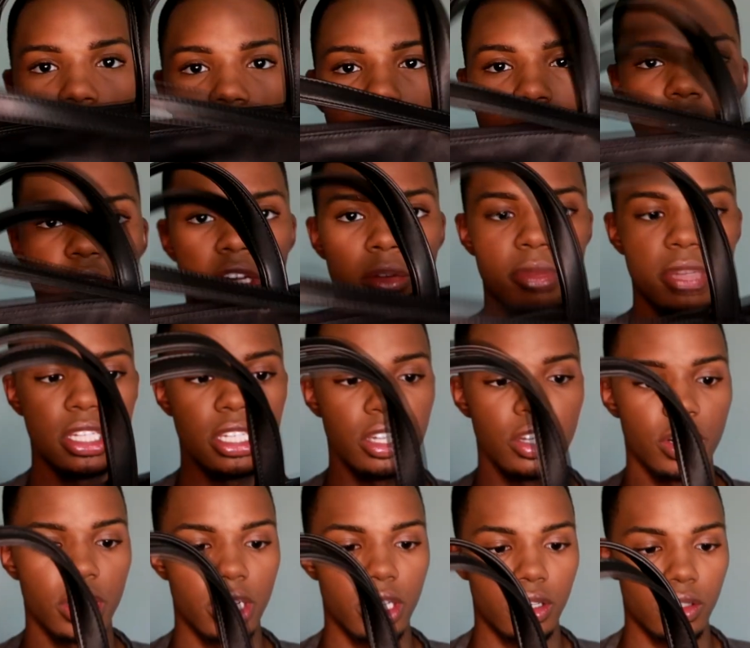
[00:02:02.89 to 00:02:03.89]
It's a good
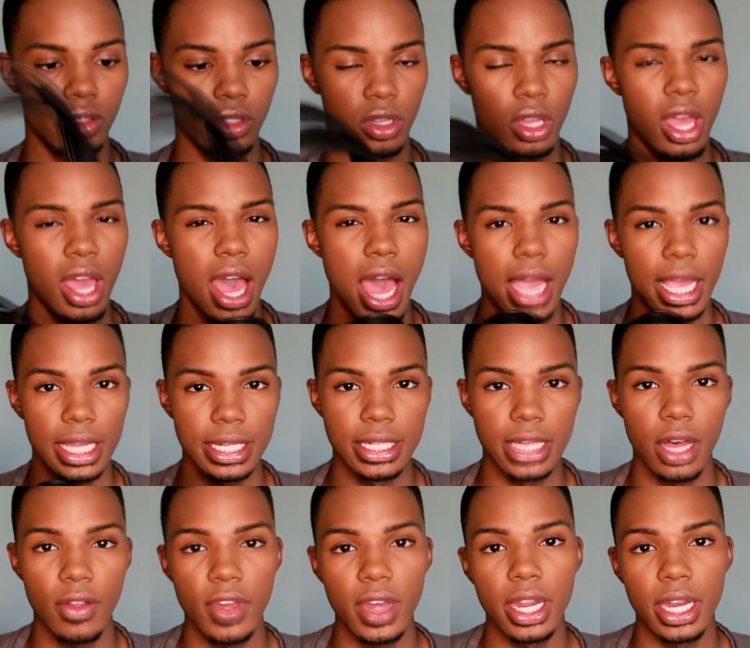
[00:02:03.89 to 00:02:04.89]
material. I can
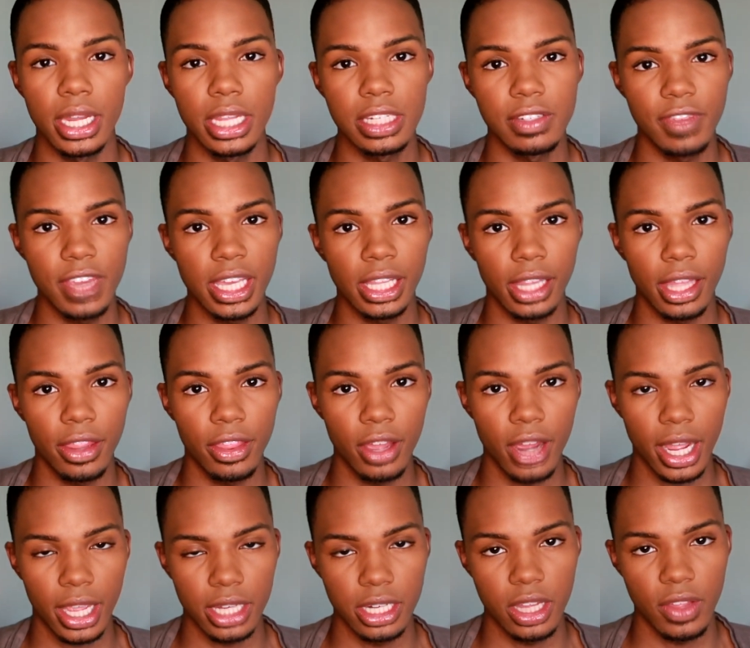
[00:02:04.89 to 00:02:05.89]
tell that it is vegan leather.
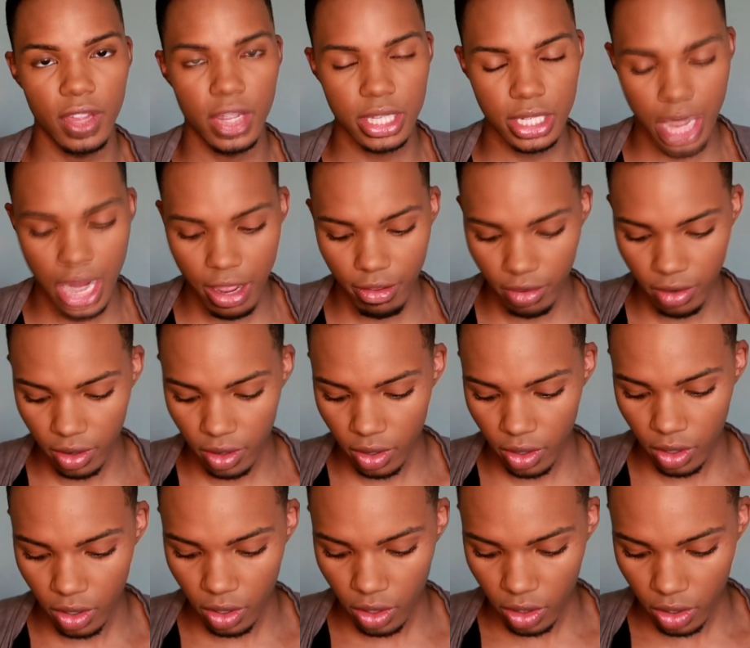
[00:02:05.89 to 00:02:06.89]
I can tell that it's not
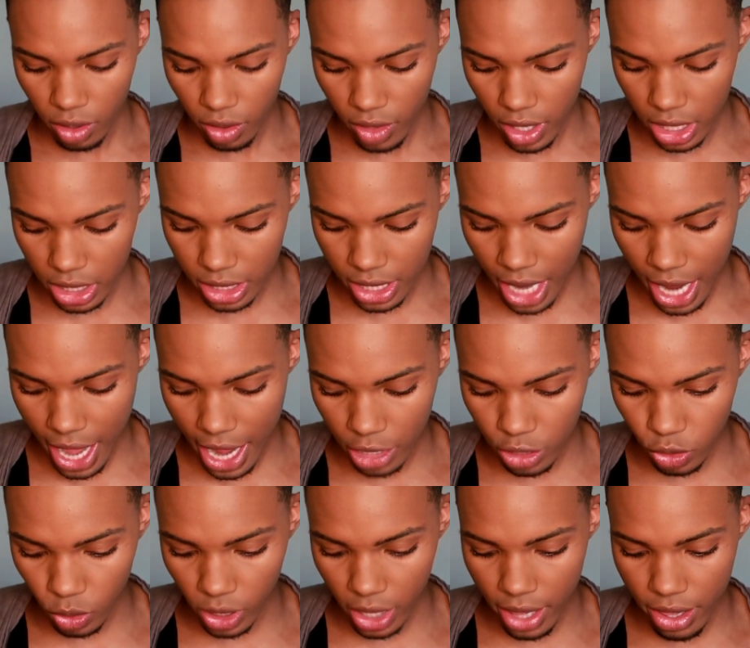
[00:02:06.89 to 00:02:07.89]

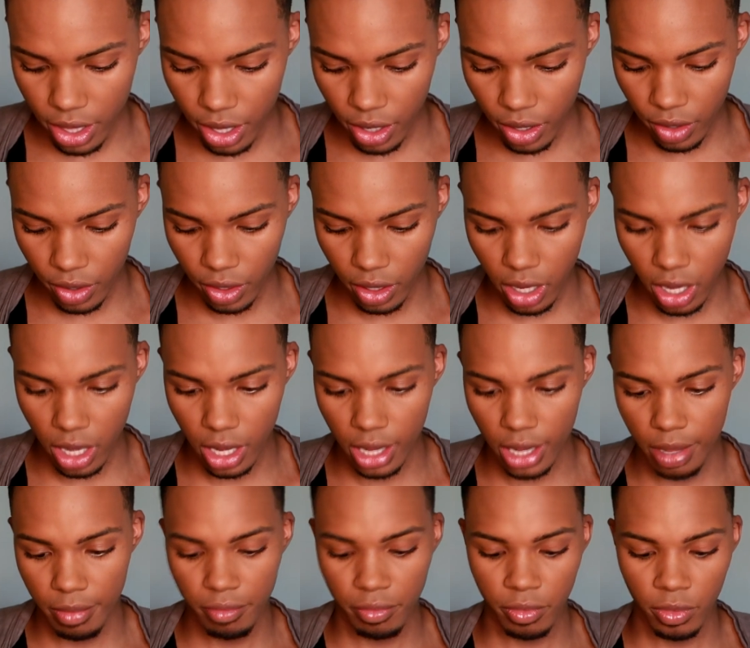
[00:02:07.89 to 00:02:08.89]
actual leather.
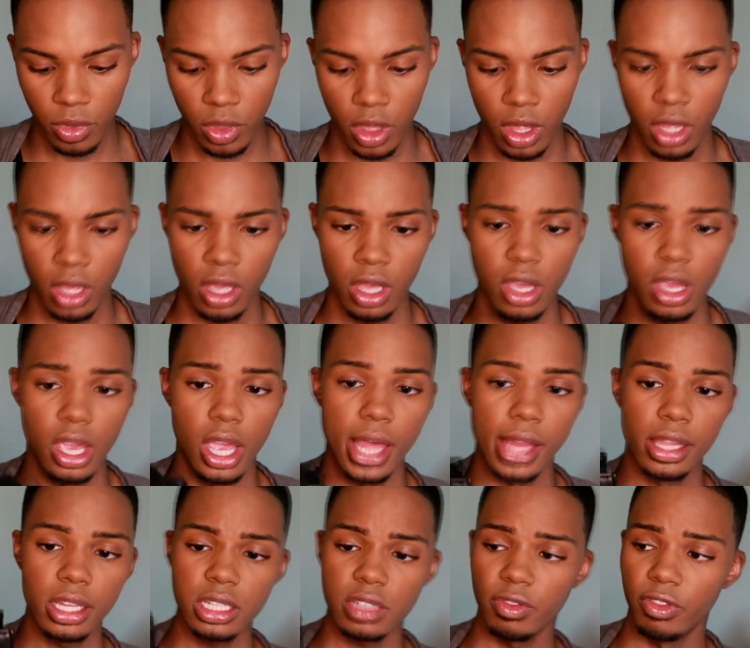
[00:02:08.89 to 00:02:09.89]

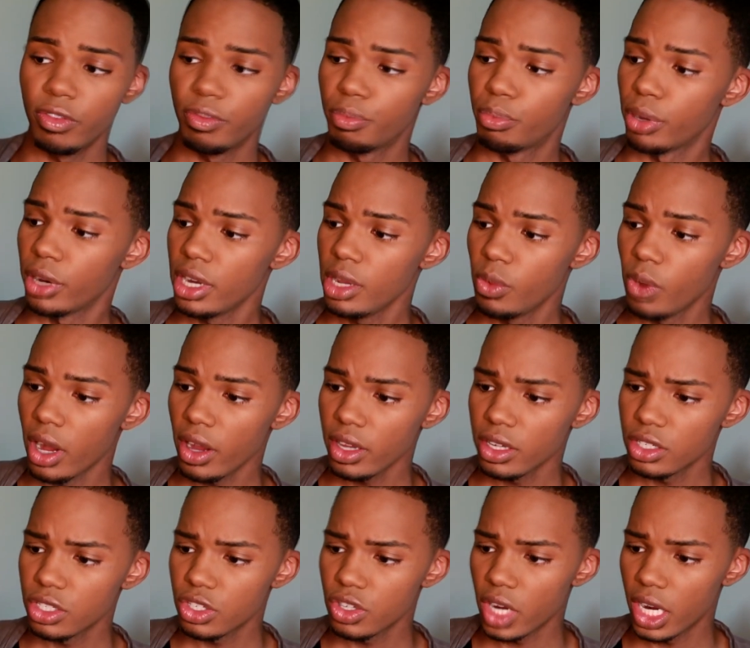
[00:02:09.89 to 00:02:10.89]
It looks pretty well
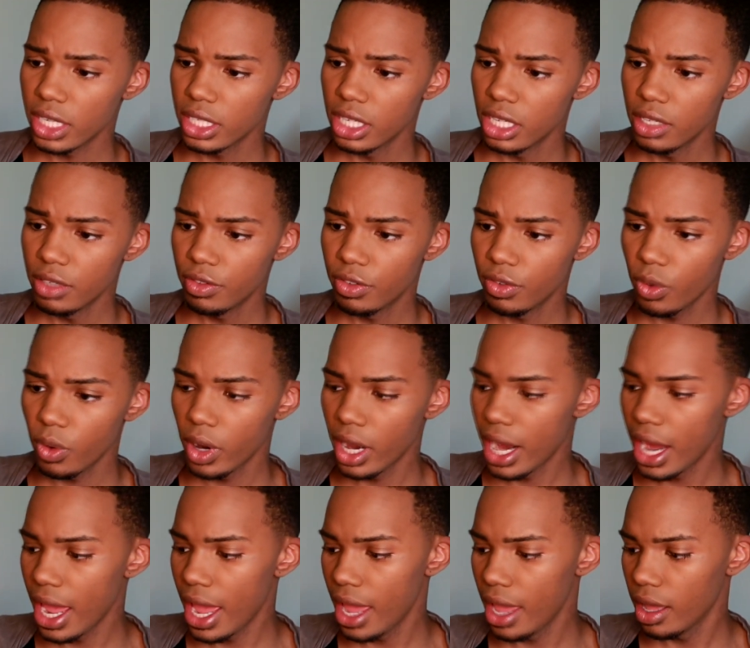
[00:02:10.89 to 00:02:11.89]
constructed for
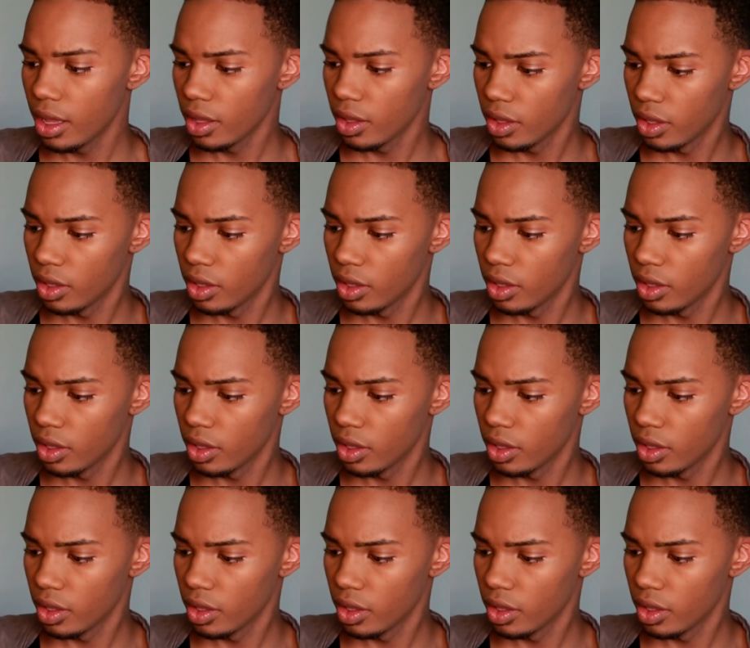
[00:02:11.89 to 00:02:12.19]
a